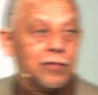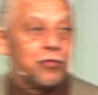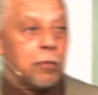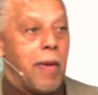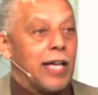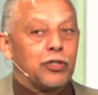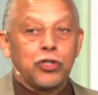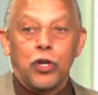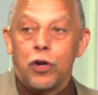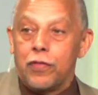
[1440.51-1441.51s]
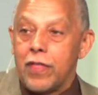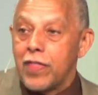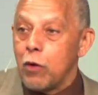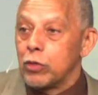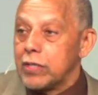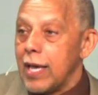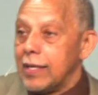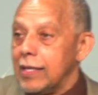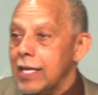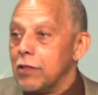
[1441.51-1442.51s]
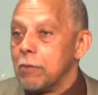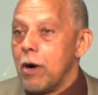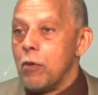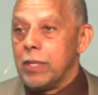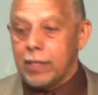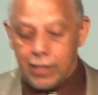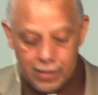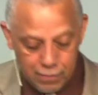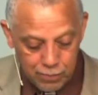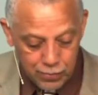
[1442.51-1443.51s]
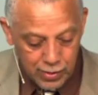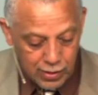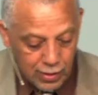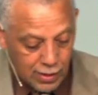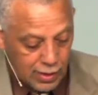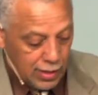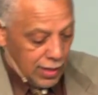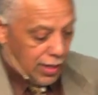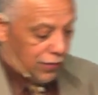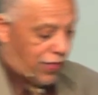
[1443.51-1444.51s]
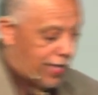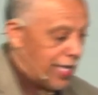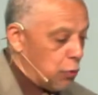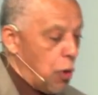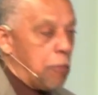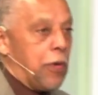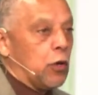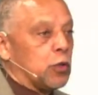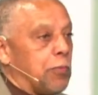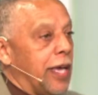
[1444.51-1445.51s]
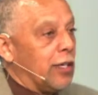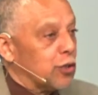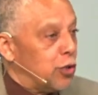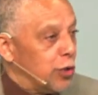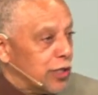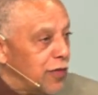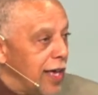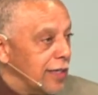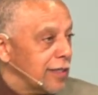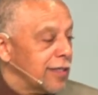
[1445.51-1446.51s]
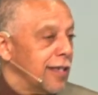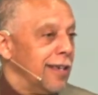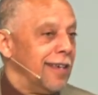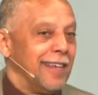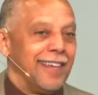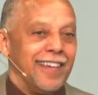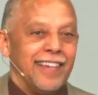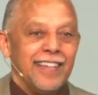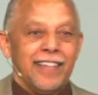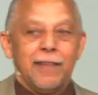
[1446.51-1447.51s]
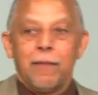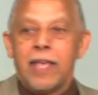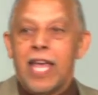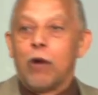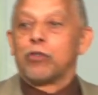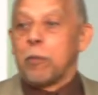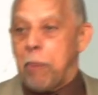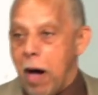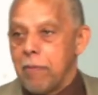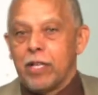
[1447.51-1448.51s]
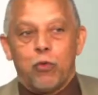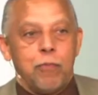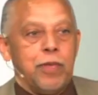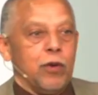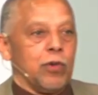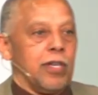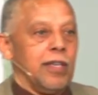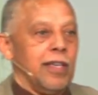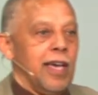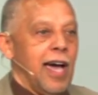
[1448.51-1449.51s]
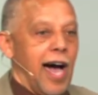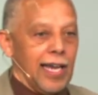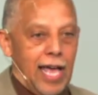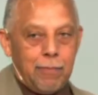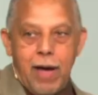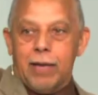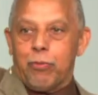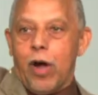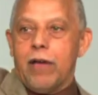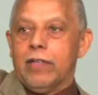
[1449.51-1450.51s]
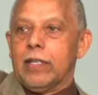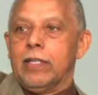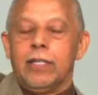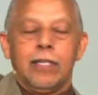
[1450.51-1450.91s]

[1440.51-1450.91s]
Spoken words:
to make sure that they were taking in the moment. Then he rebuked Peter to his face. It was a public rebuke. I like mine private.